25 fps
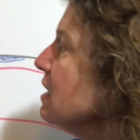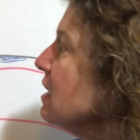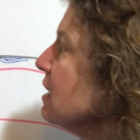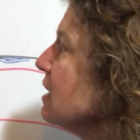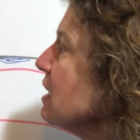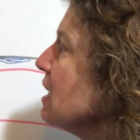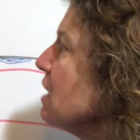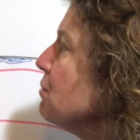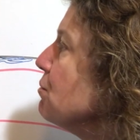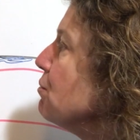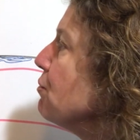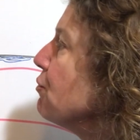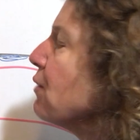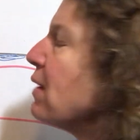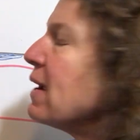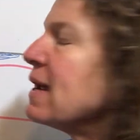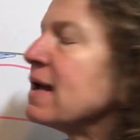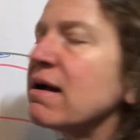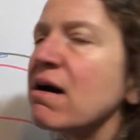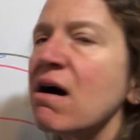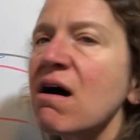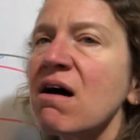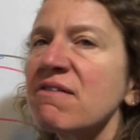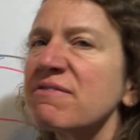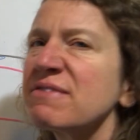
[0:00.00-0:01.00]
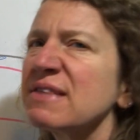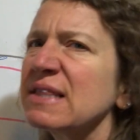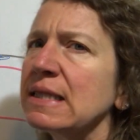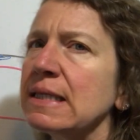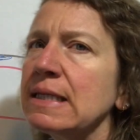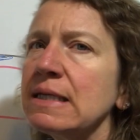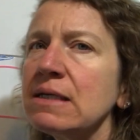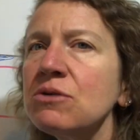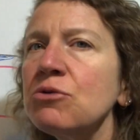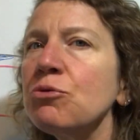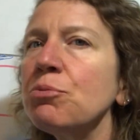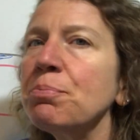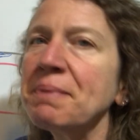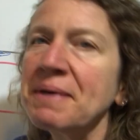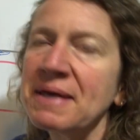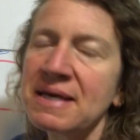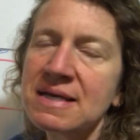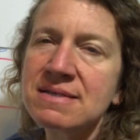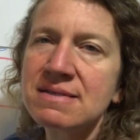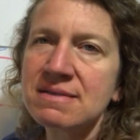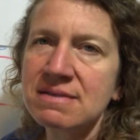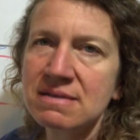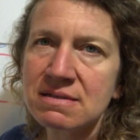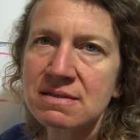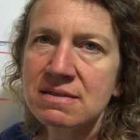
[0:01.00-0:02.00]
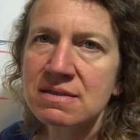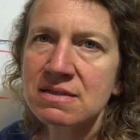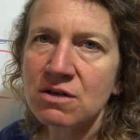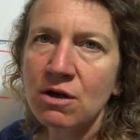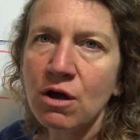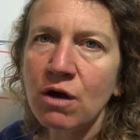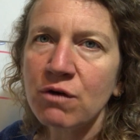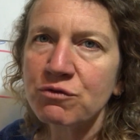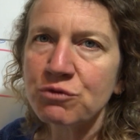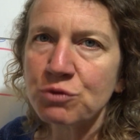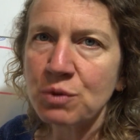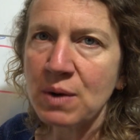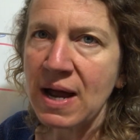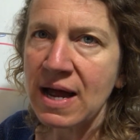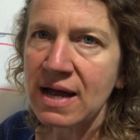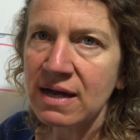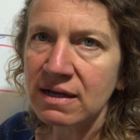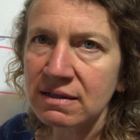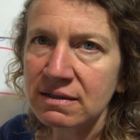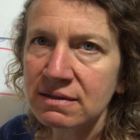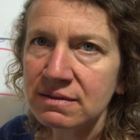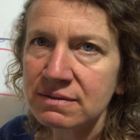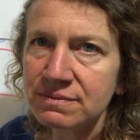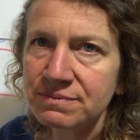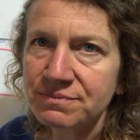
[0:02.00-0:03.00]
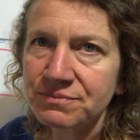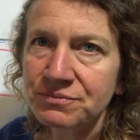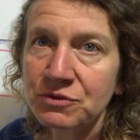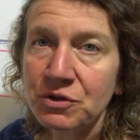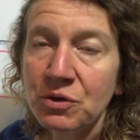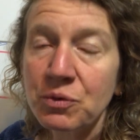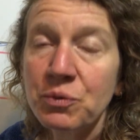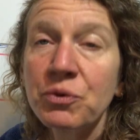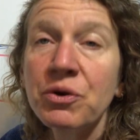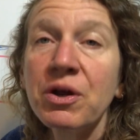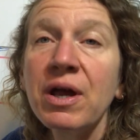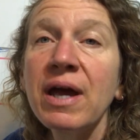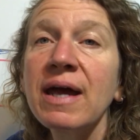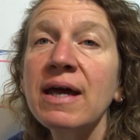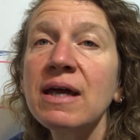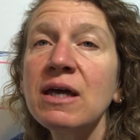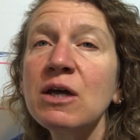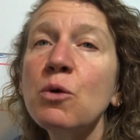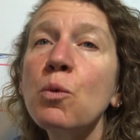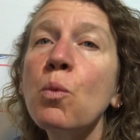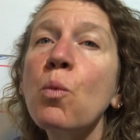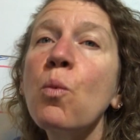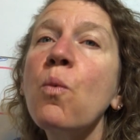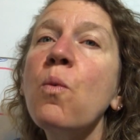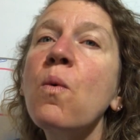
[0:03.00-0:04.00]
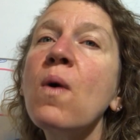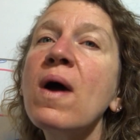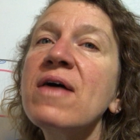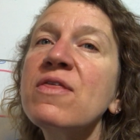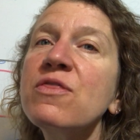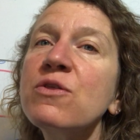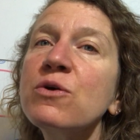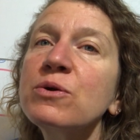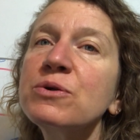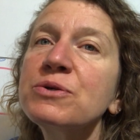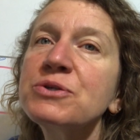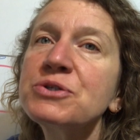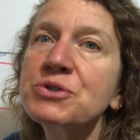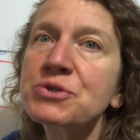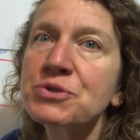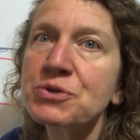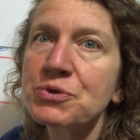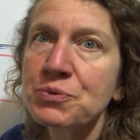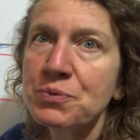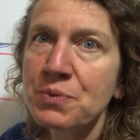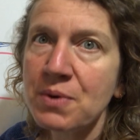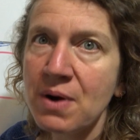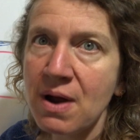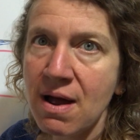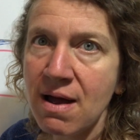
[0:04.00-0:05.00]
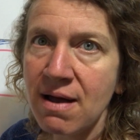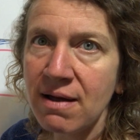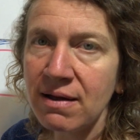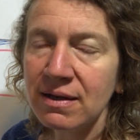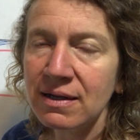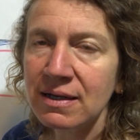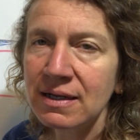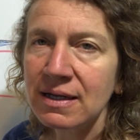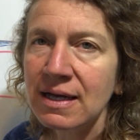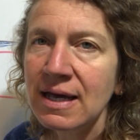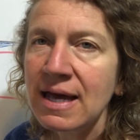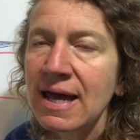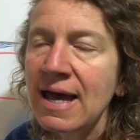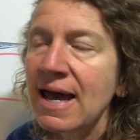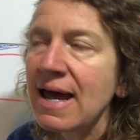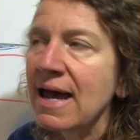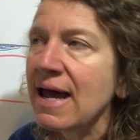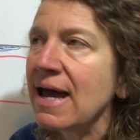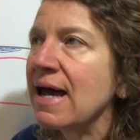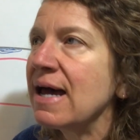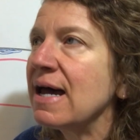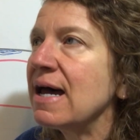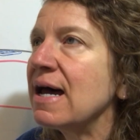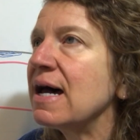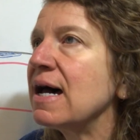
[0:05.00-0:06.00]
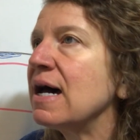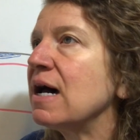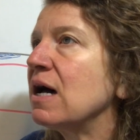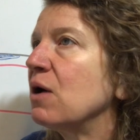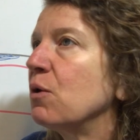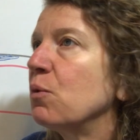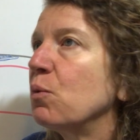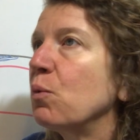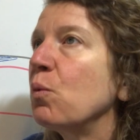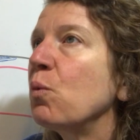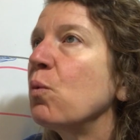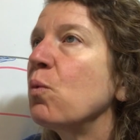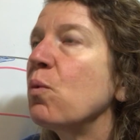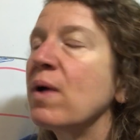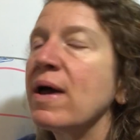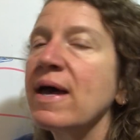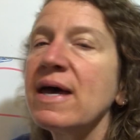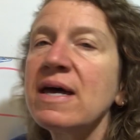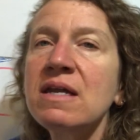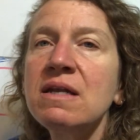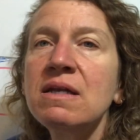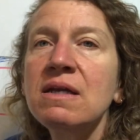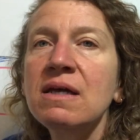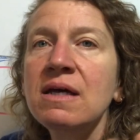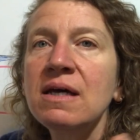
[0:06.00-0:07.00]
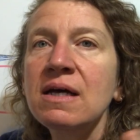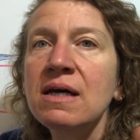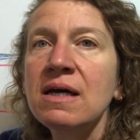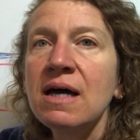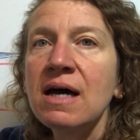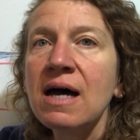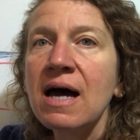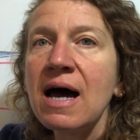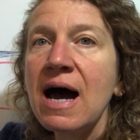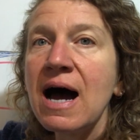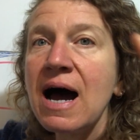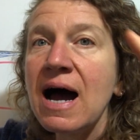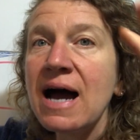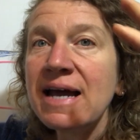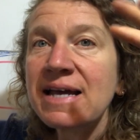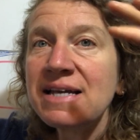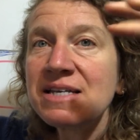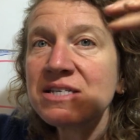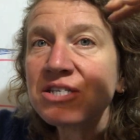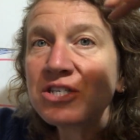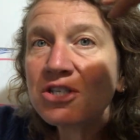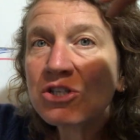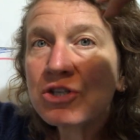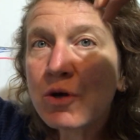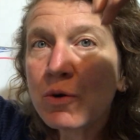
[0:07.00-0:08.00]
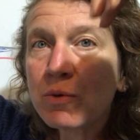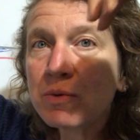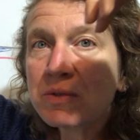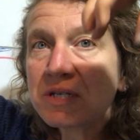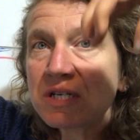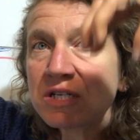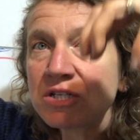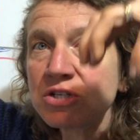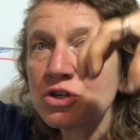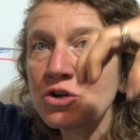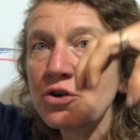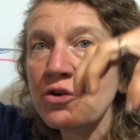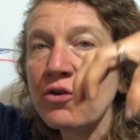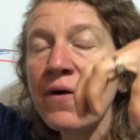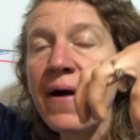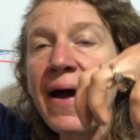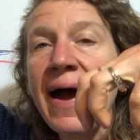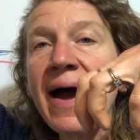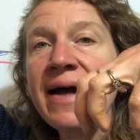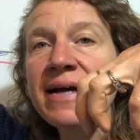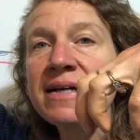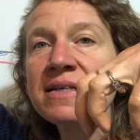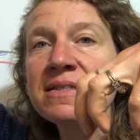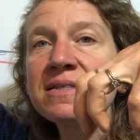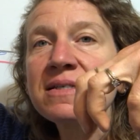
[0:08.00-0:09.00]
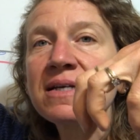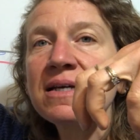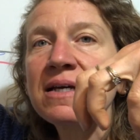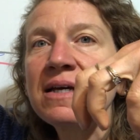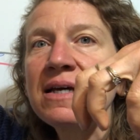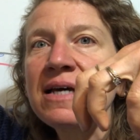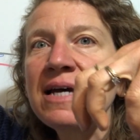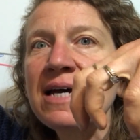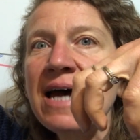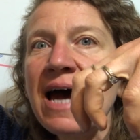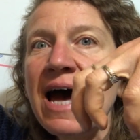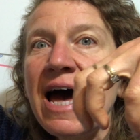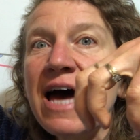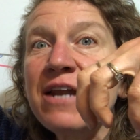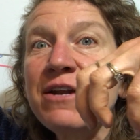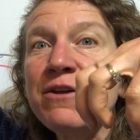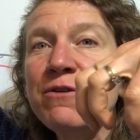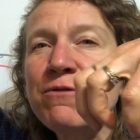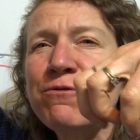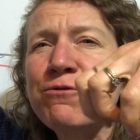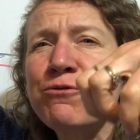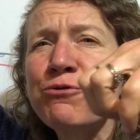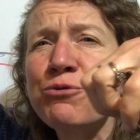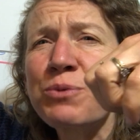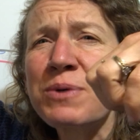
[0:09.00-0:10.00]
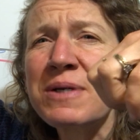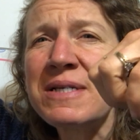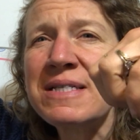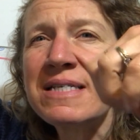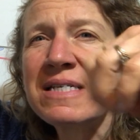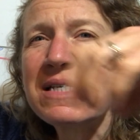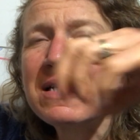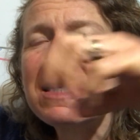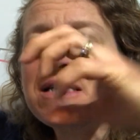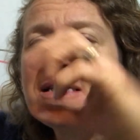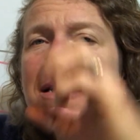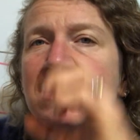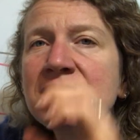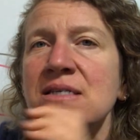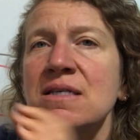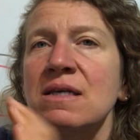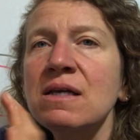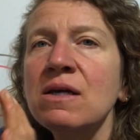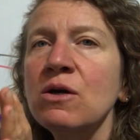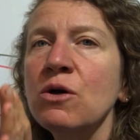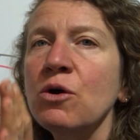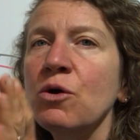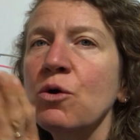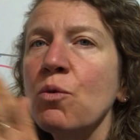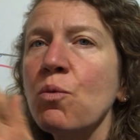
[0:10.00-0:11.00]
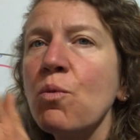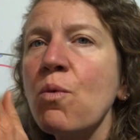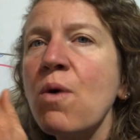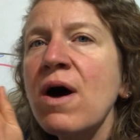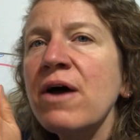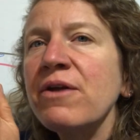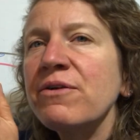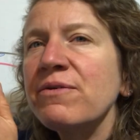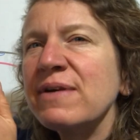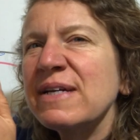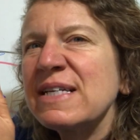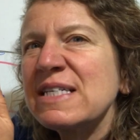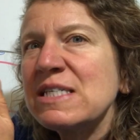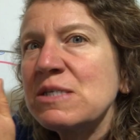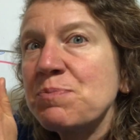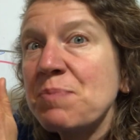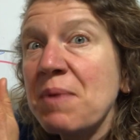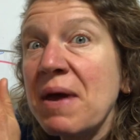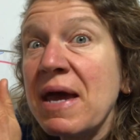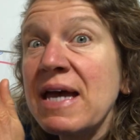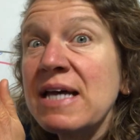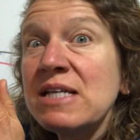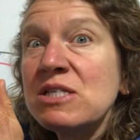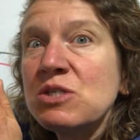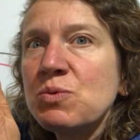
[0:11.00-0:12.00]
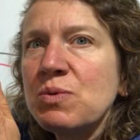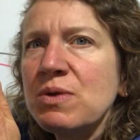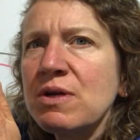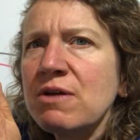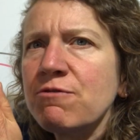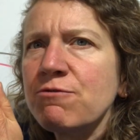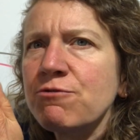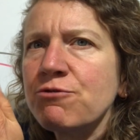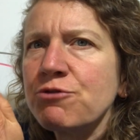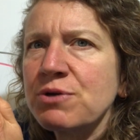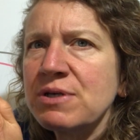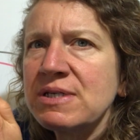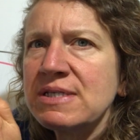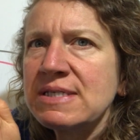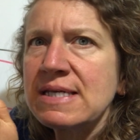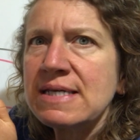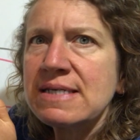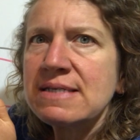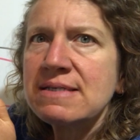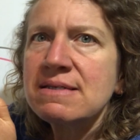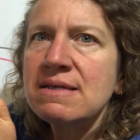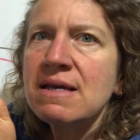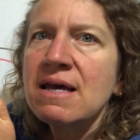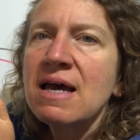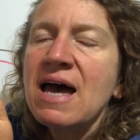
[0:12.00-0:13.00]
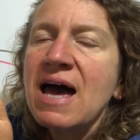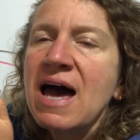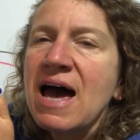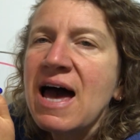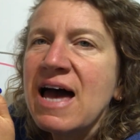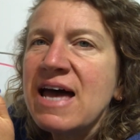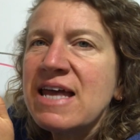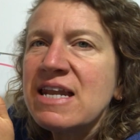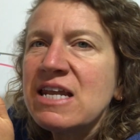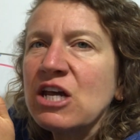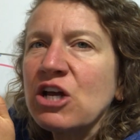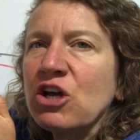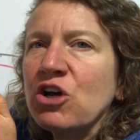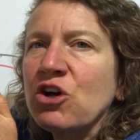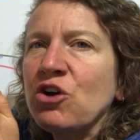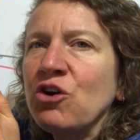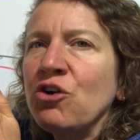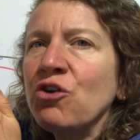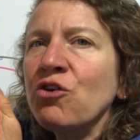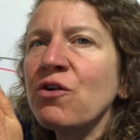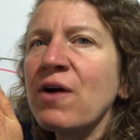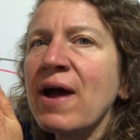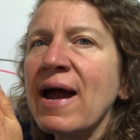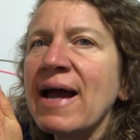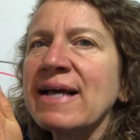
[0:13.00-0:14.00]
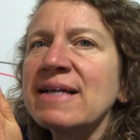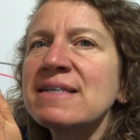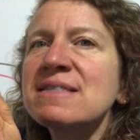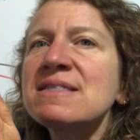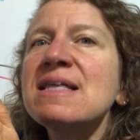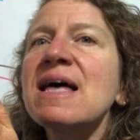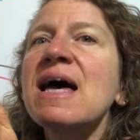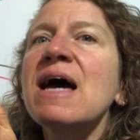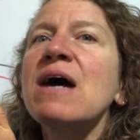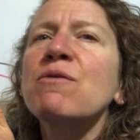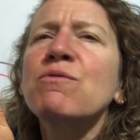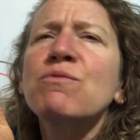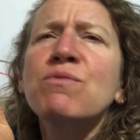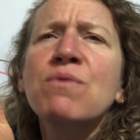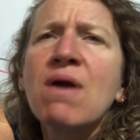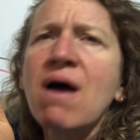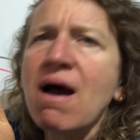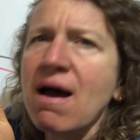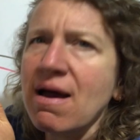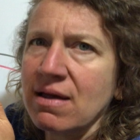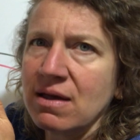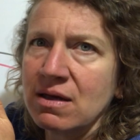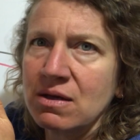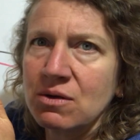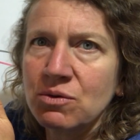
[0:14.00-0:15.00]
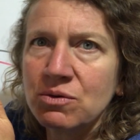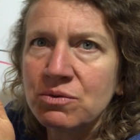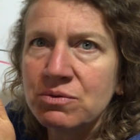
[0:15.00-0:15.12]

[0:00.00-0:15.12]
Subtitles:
can break off little pieces of rock, okay? It weathers the rock. When ice goes into cracks and it freezes, water expands when it freezes and it cracks that rock.